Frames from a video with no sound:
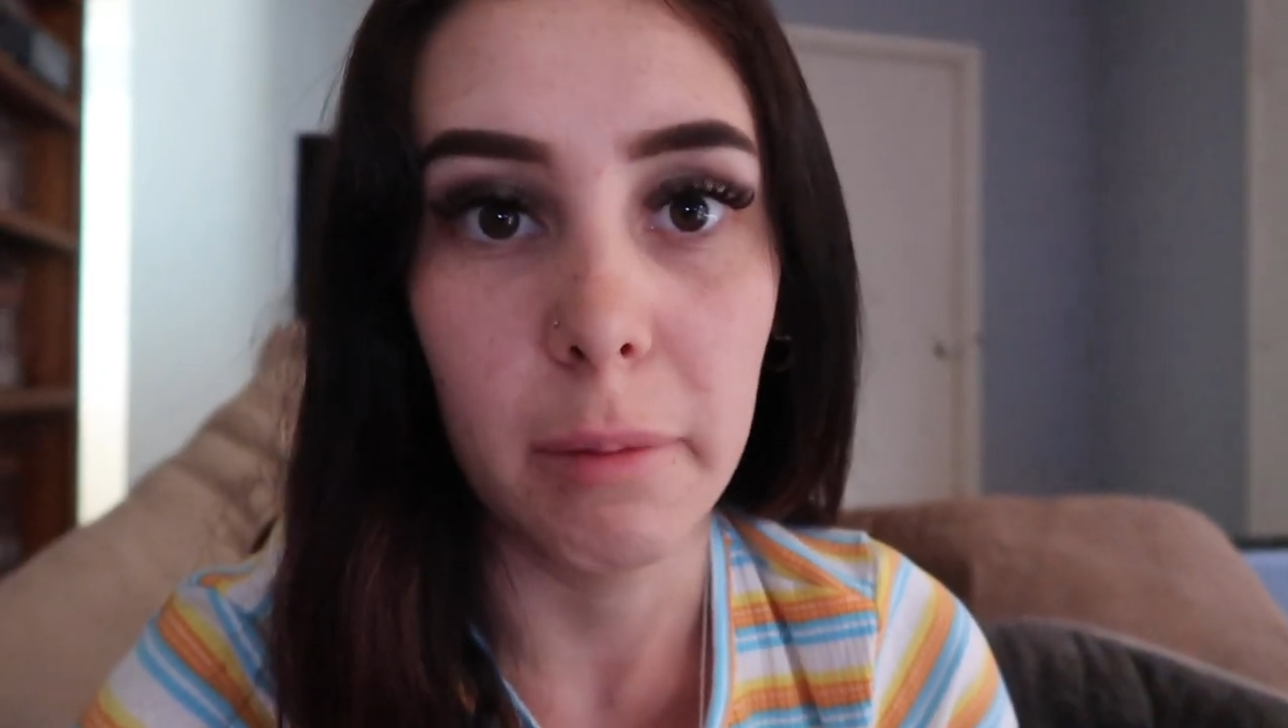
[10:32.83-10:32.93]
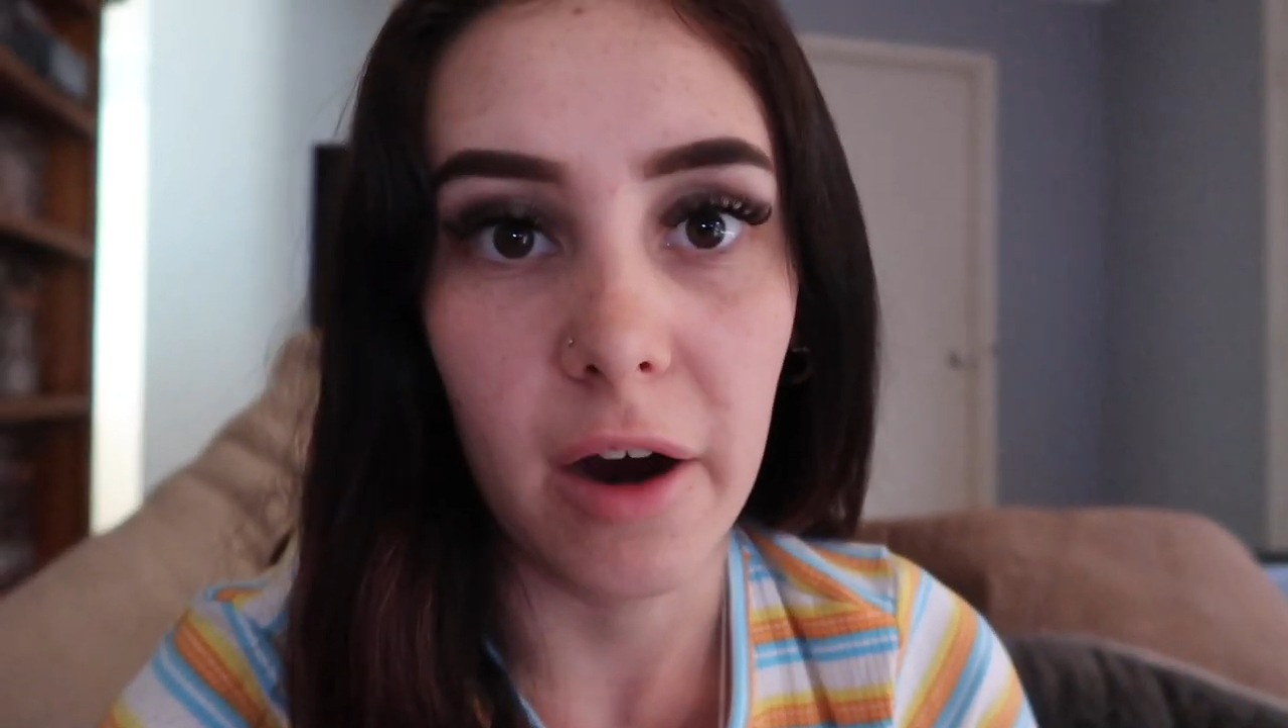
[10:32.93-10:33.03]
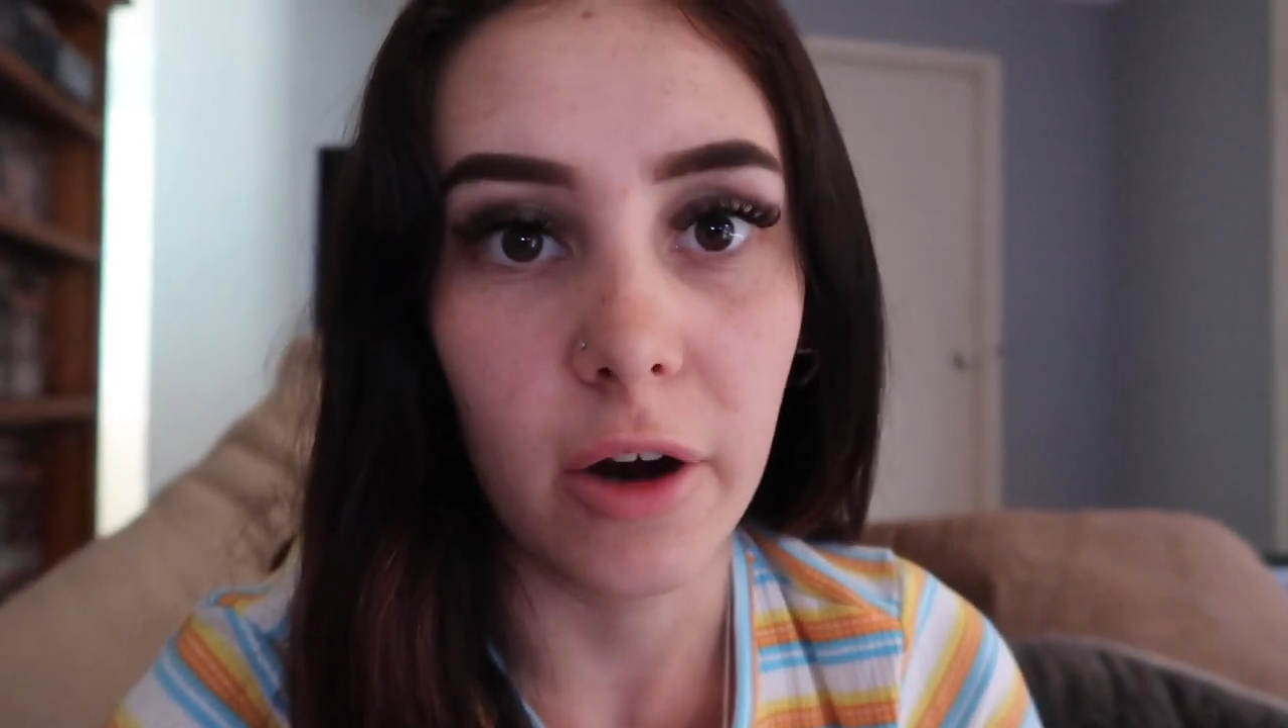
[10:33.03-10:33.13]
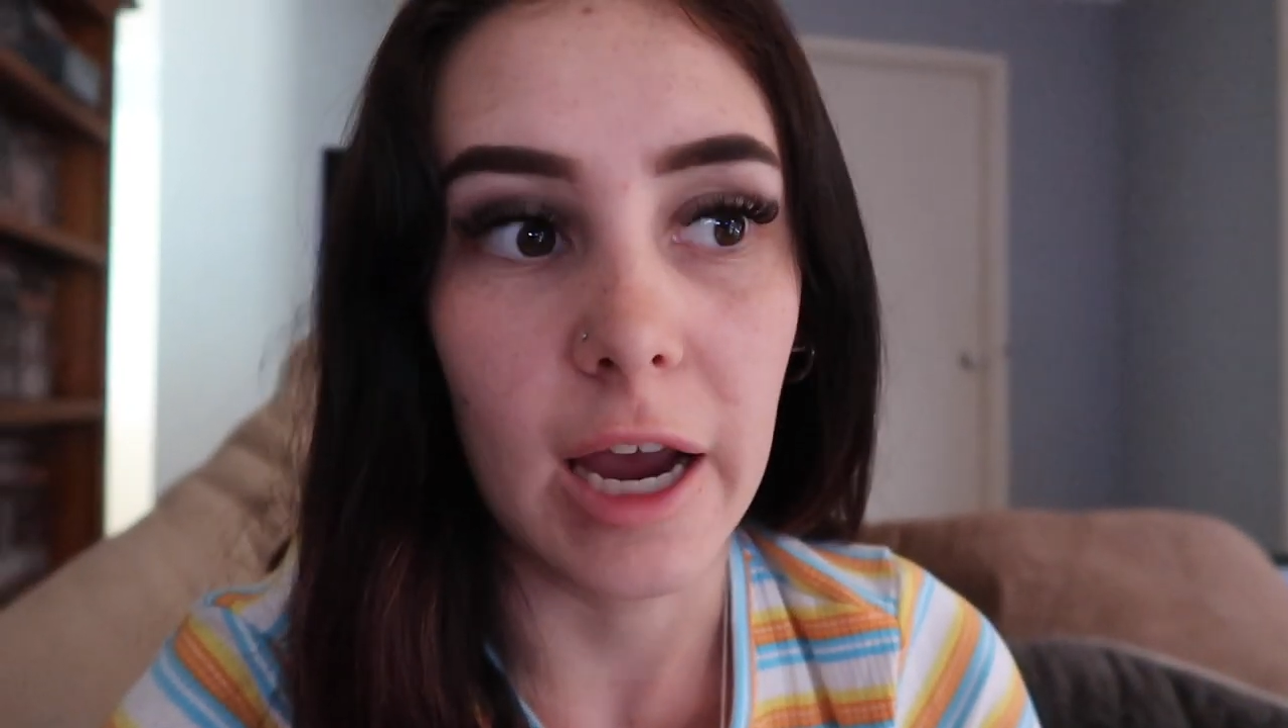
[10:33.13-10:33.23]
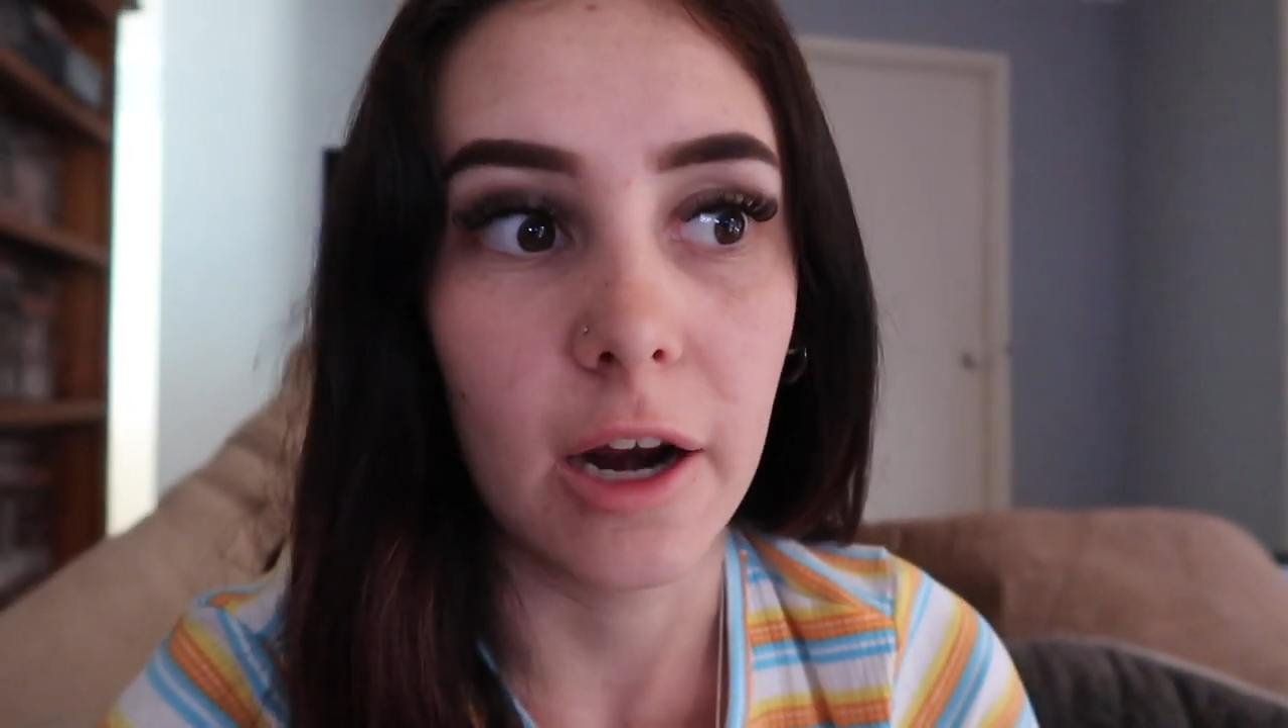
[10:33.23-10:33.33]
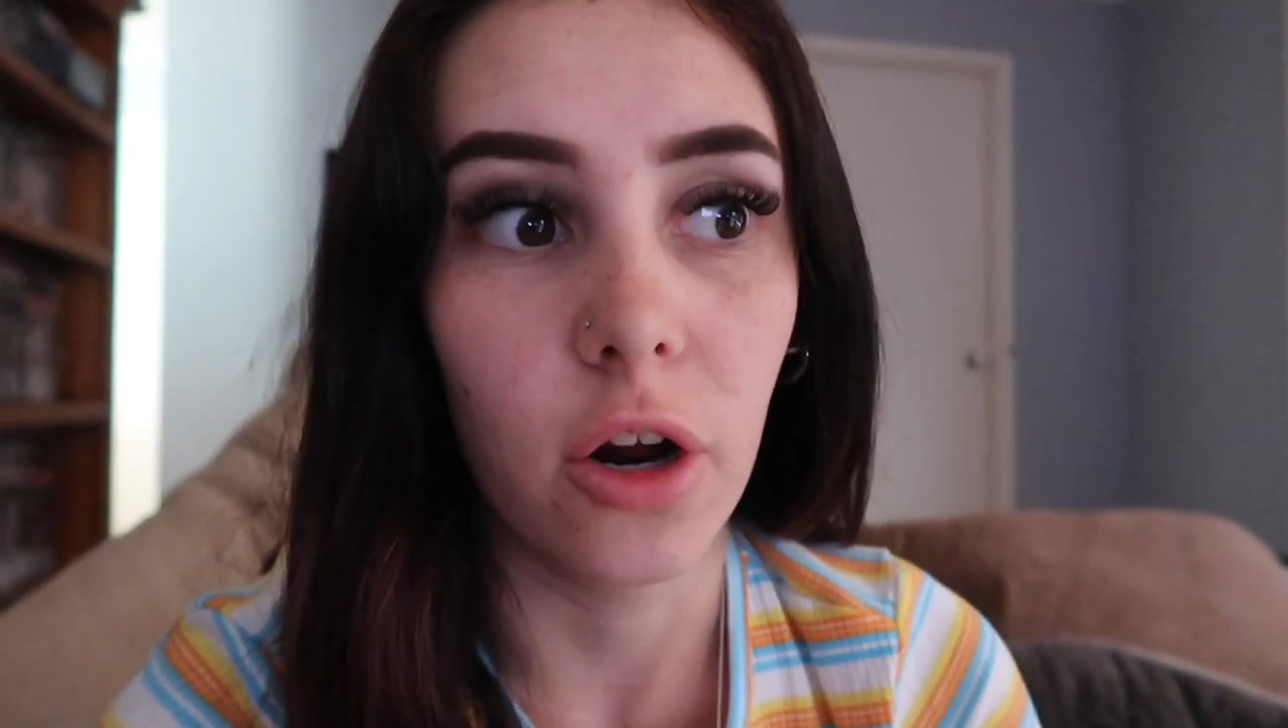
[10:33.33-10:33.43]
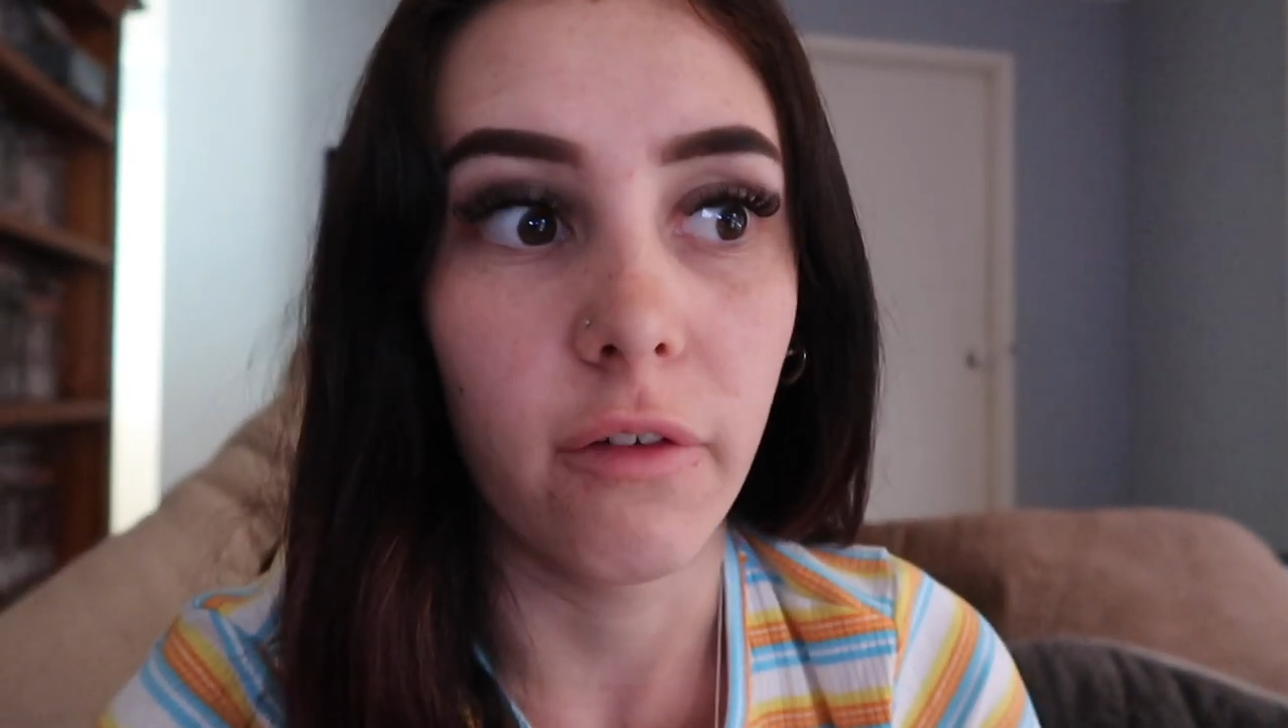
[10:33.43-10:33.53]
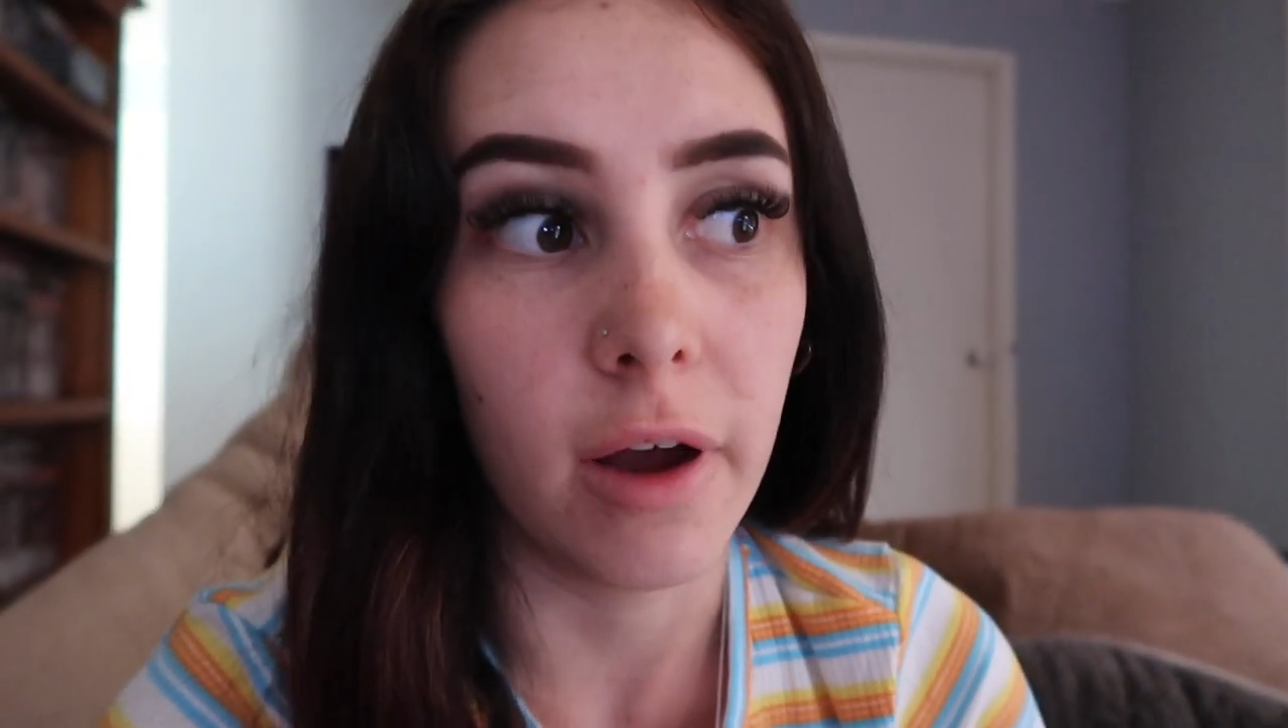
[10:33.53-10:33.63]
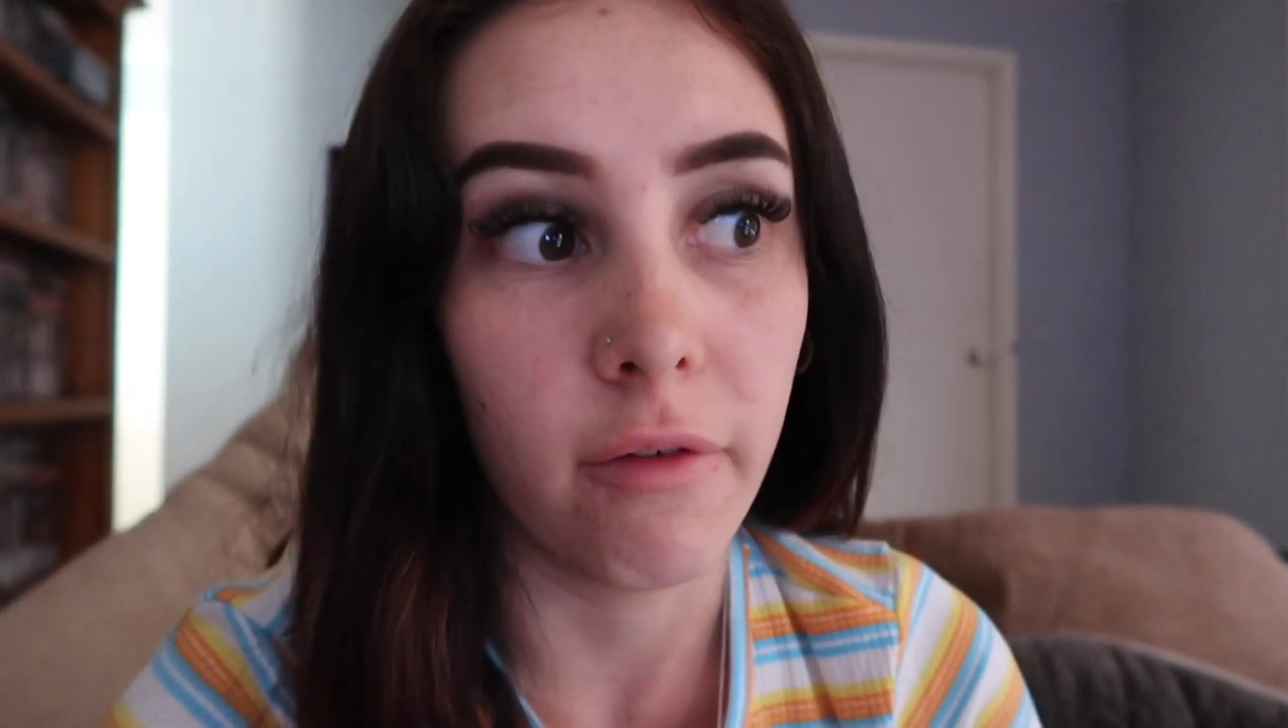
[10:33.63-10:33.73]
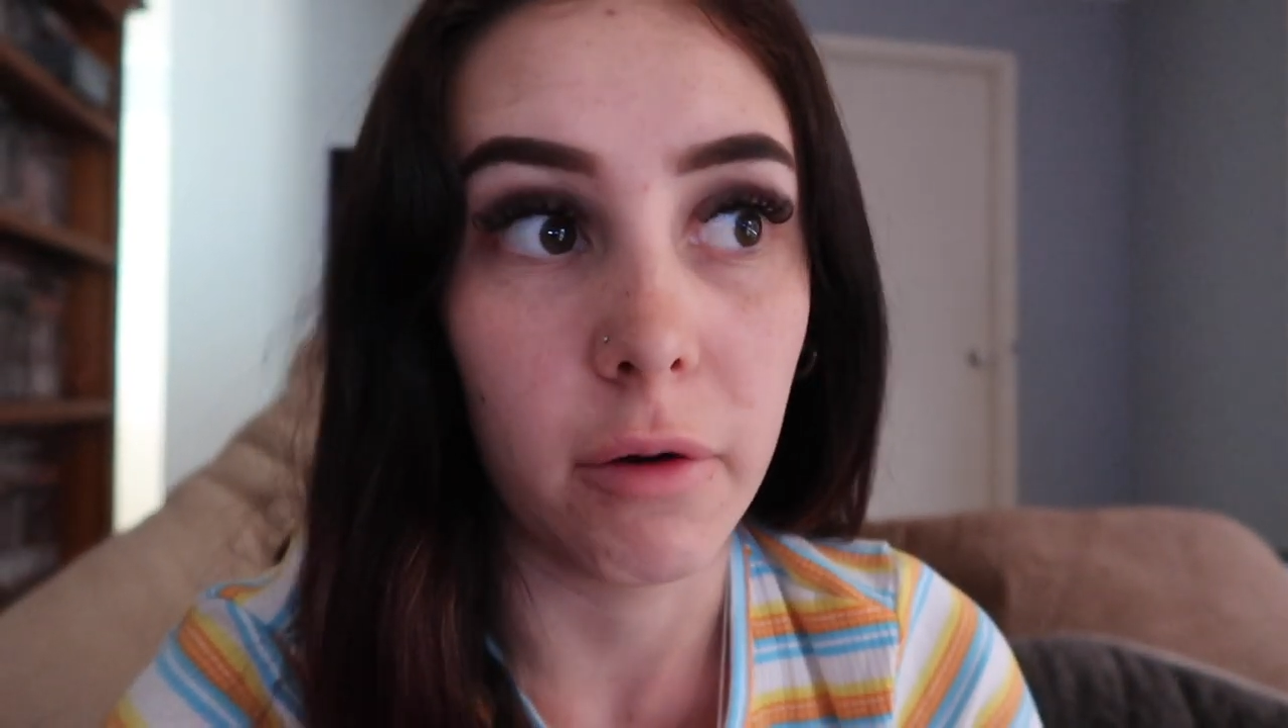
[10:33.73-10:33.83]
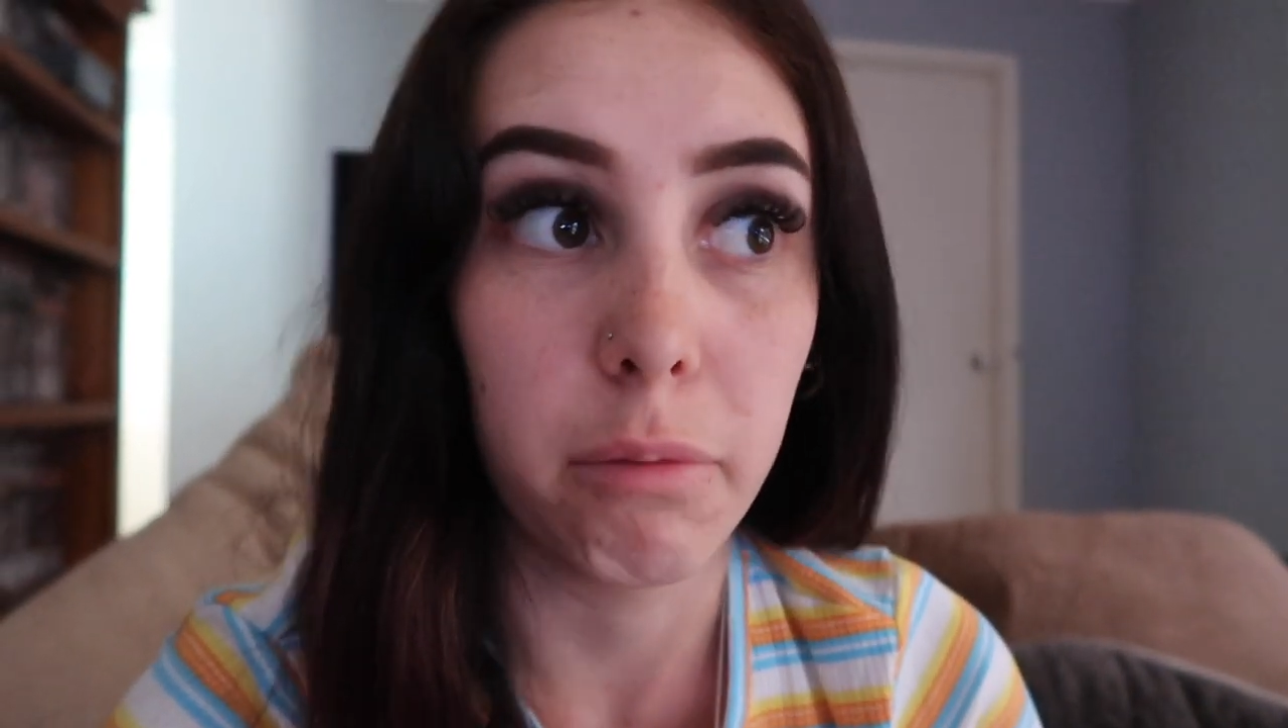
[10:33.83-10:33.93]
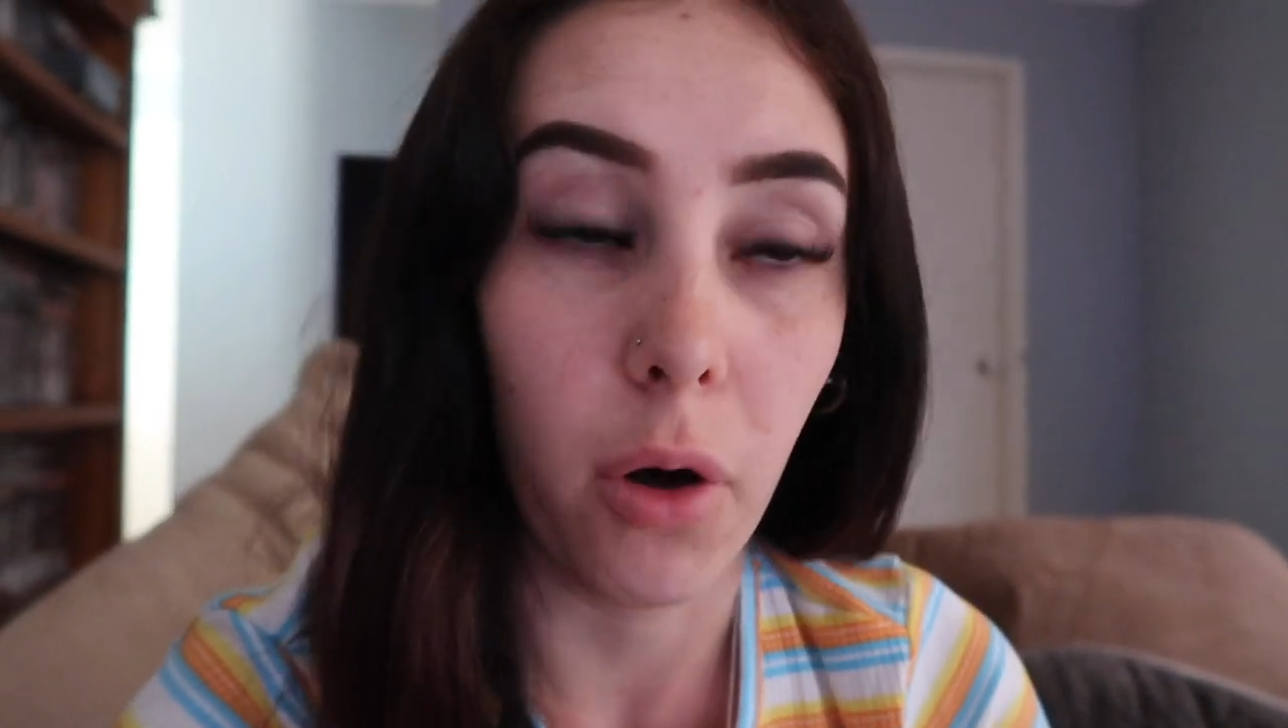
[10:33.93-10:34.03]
barricaded off every